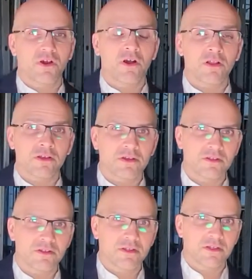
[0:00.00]

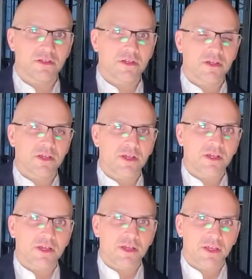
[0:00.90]
Allah
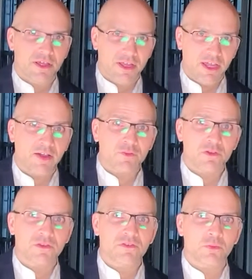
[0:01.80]
after
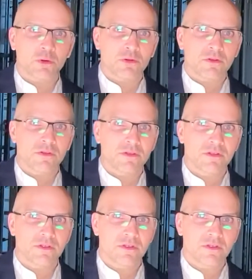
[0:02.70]
this world.